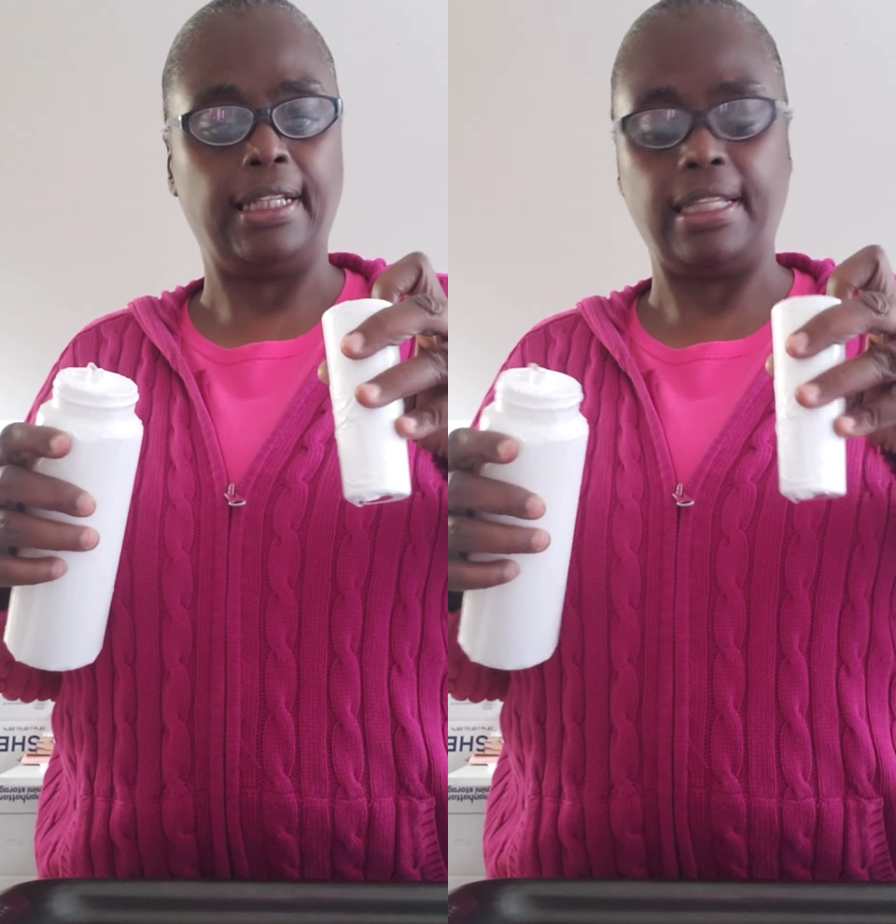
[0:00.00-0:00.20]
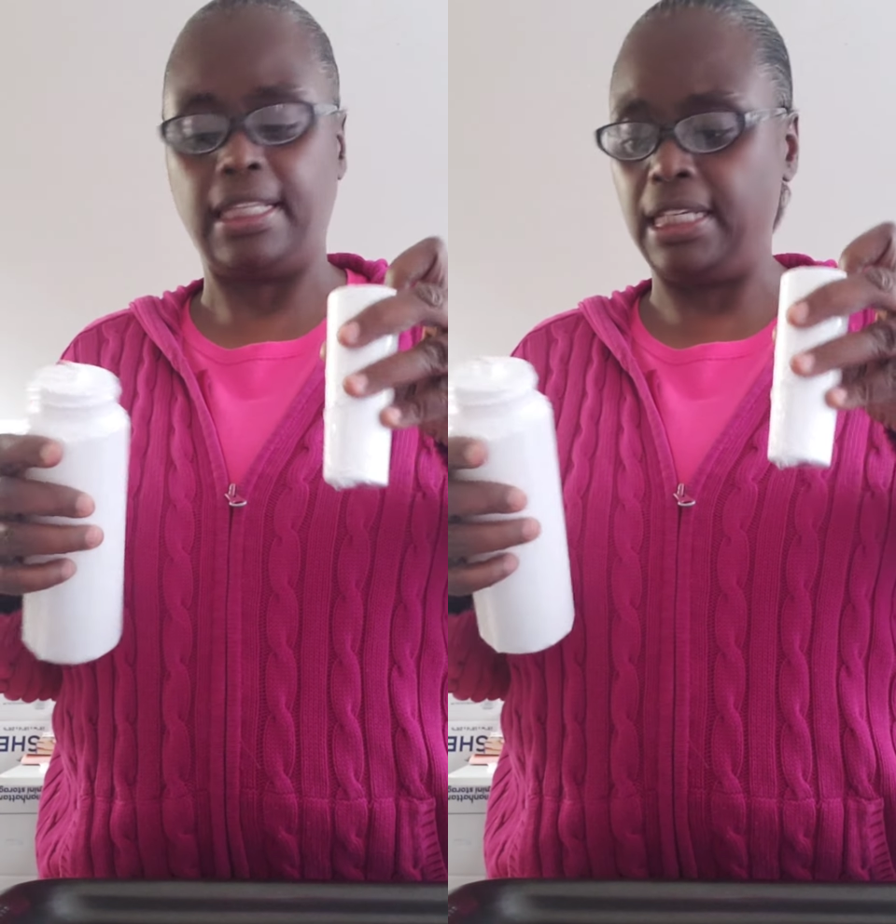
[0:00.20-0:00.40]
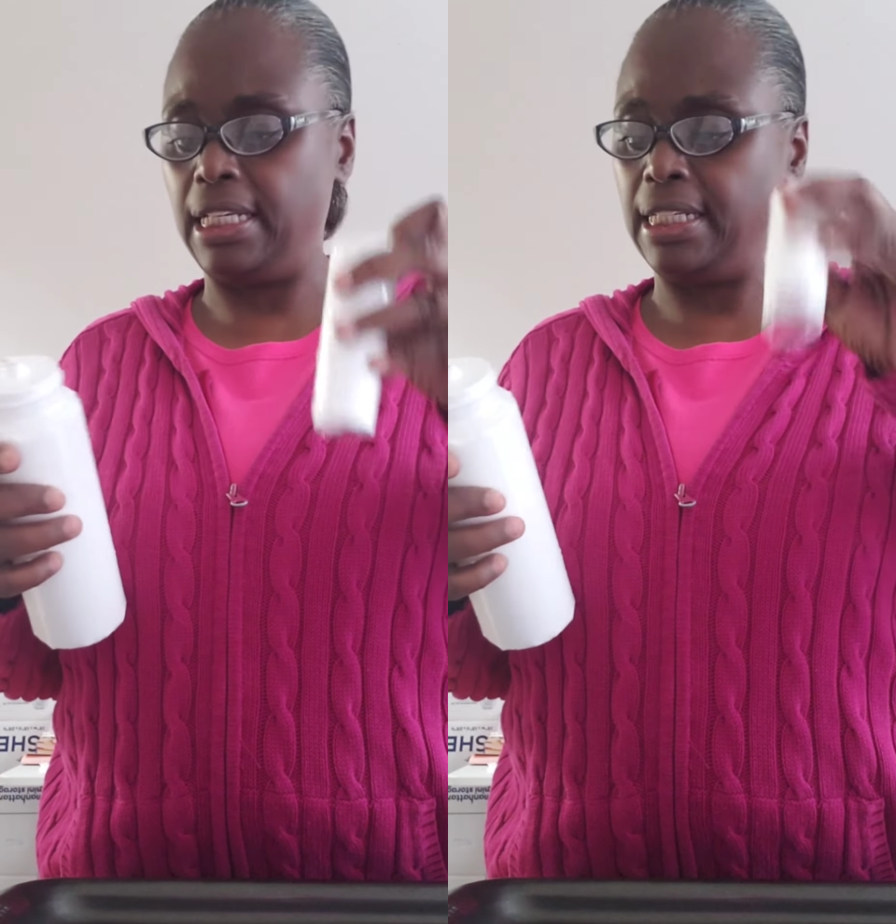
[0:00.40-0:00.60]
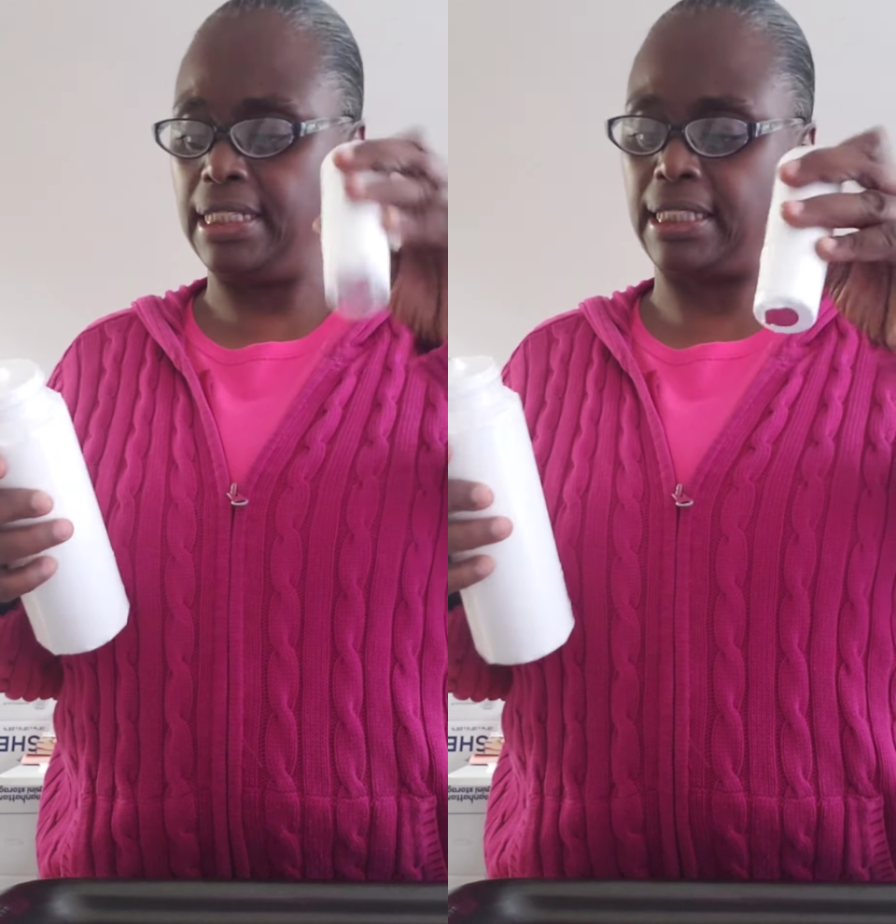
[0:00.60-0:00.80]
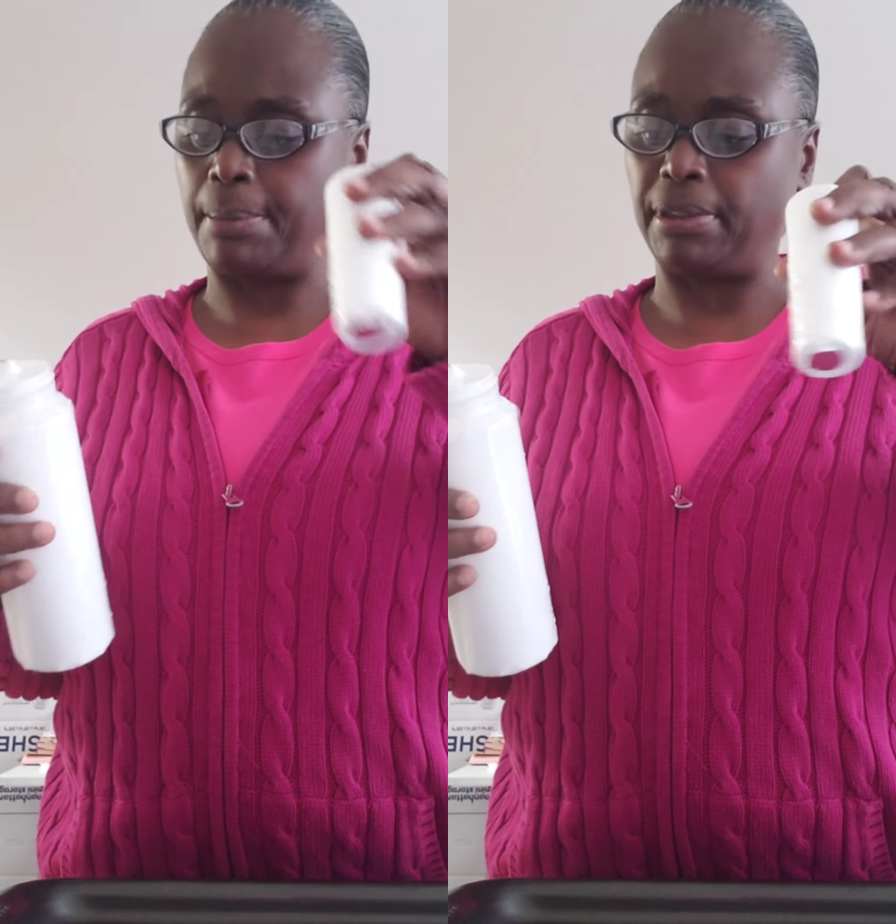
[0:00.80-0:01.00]

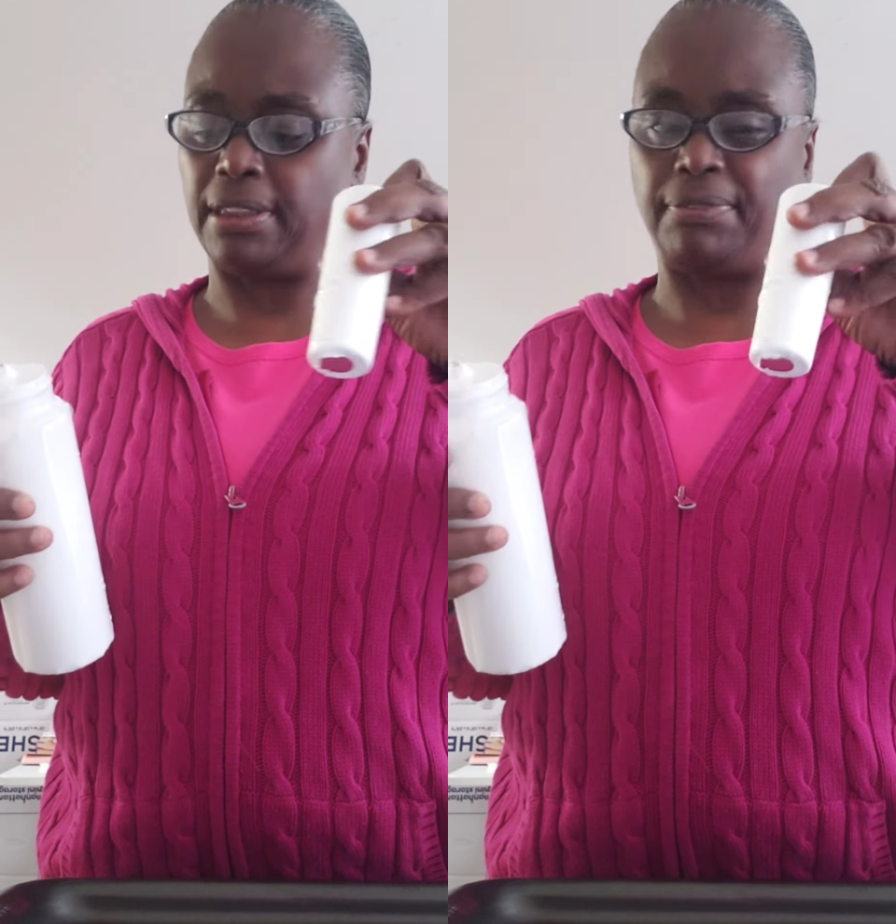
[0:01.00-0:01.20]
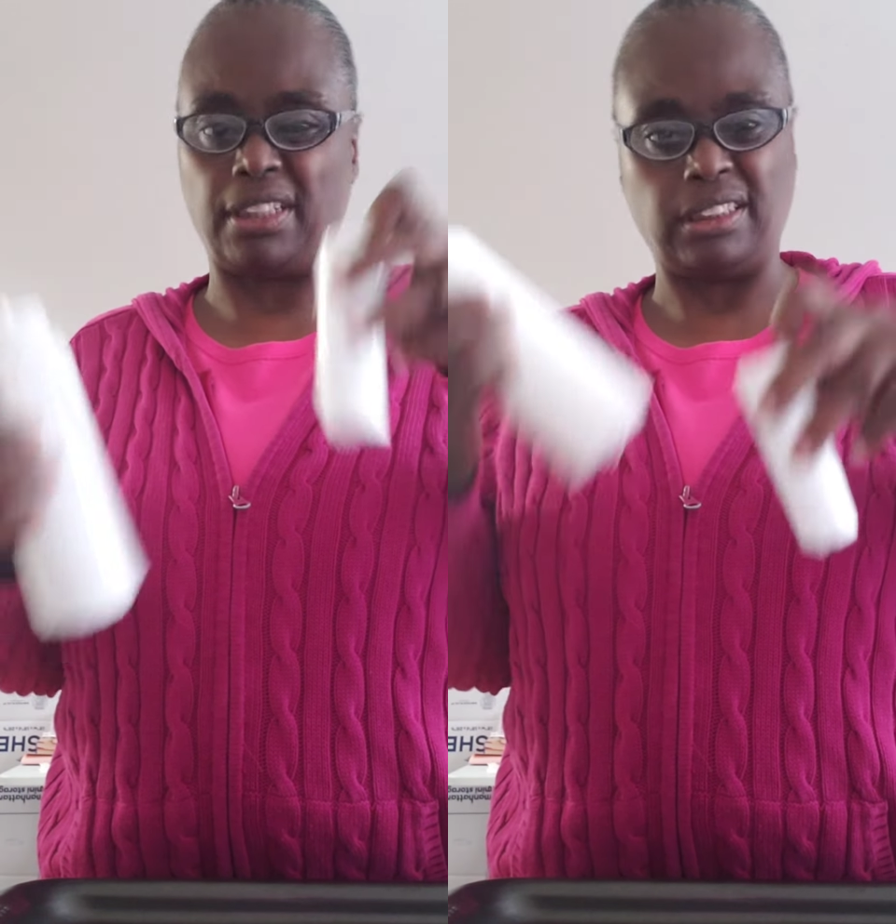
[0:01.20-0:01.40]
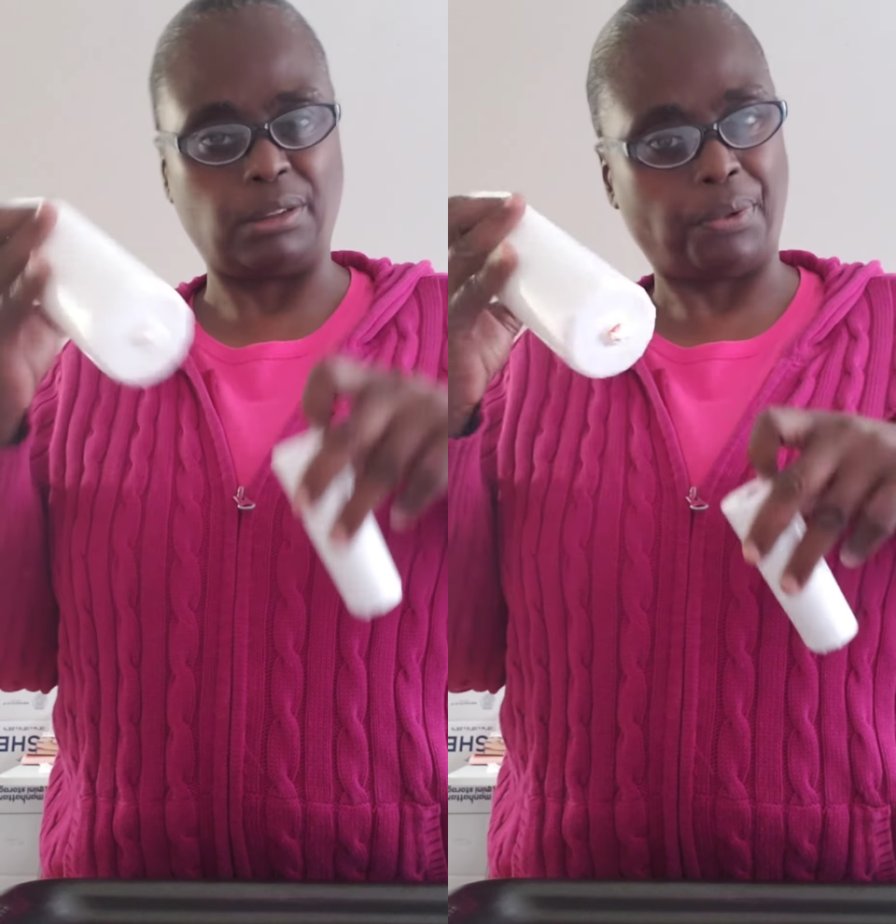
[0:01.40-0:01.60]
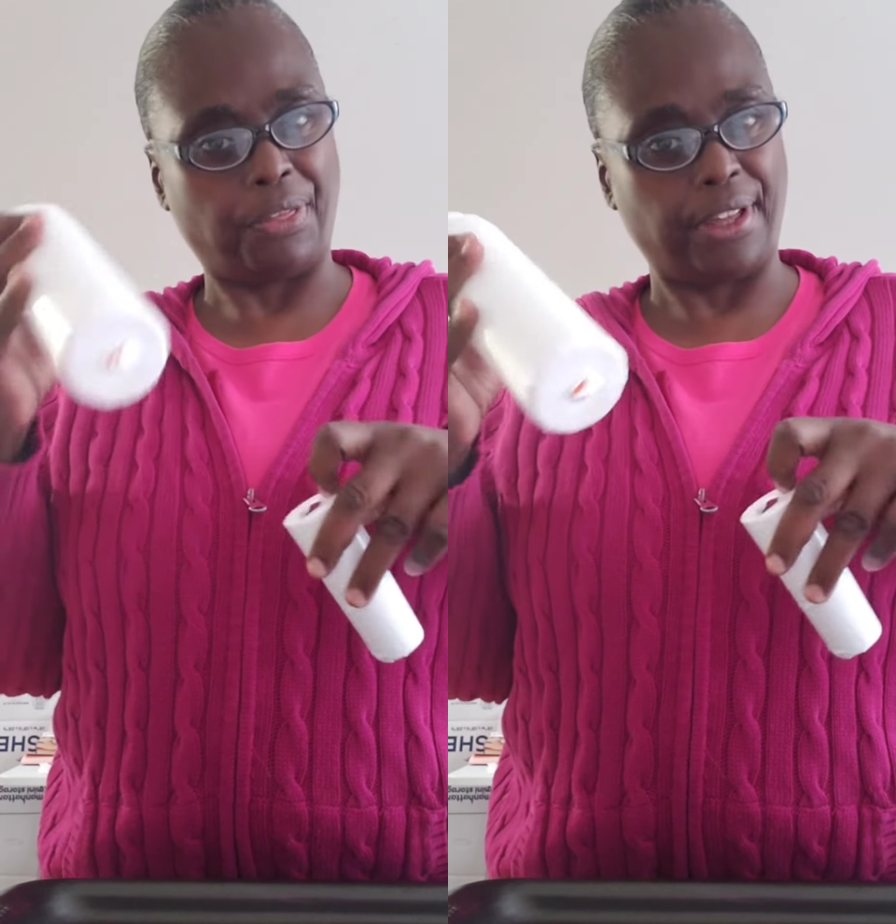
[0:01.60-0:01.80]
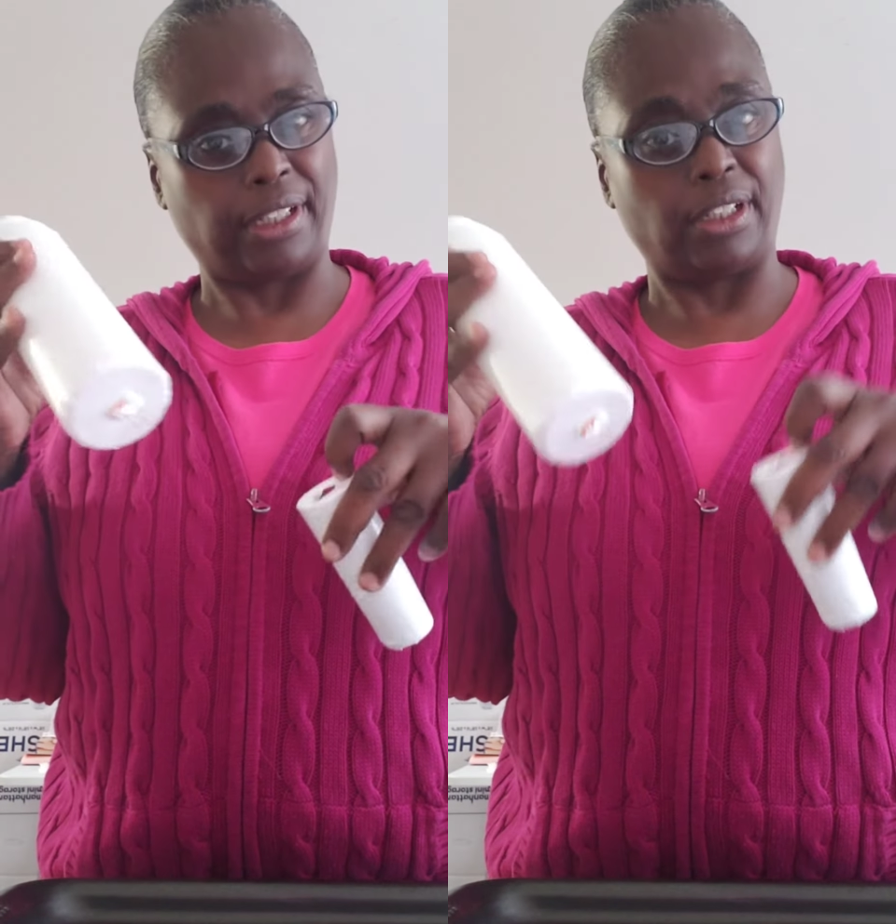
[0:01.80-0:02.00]
these, I believe, are a little
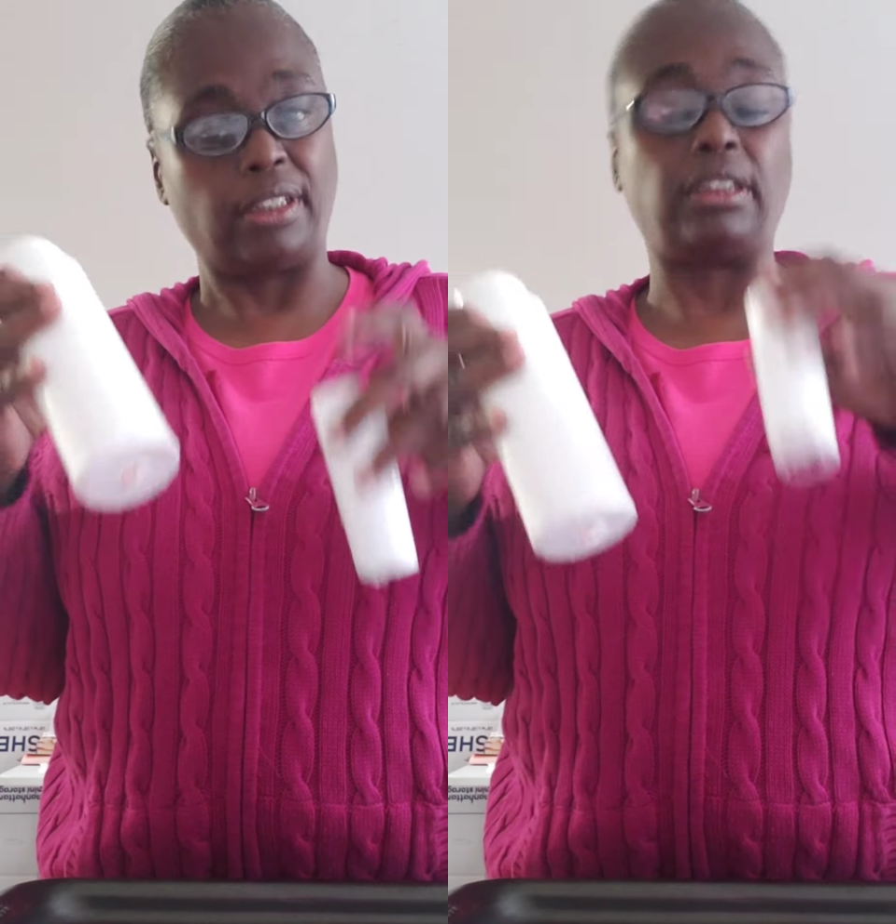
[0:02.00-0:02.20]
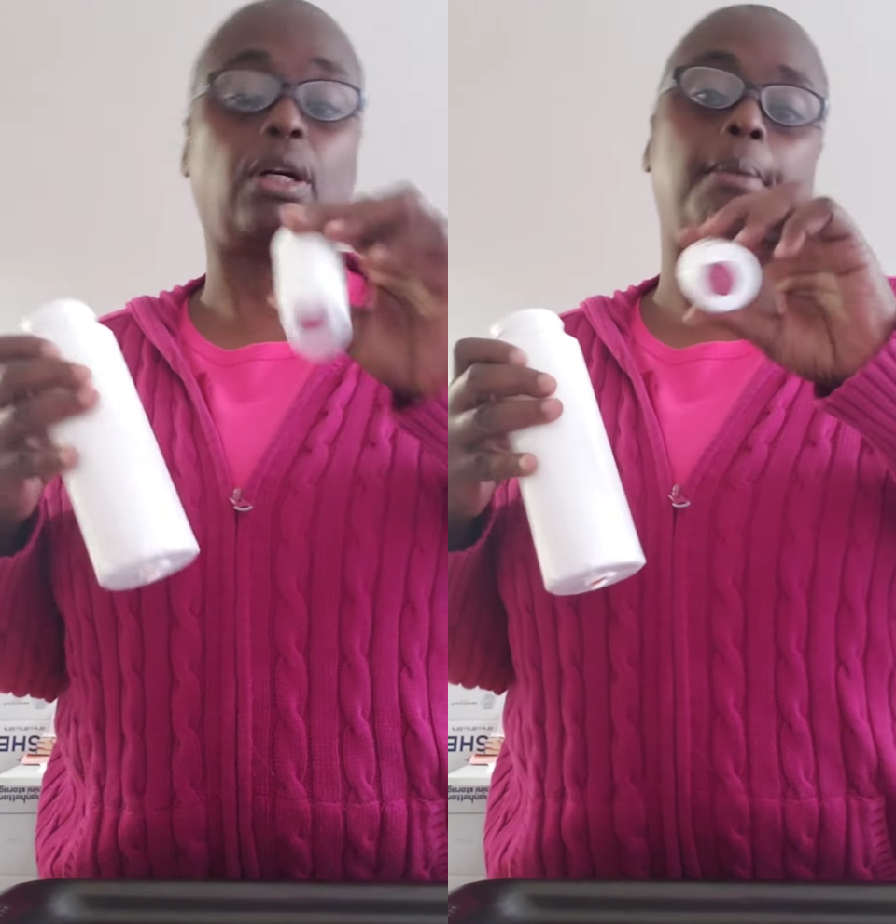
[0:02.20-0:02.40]
thicker. So I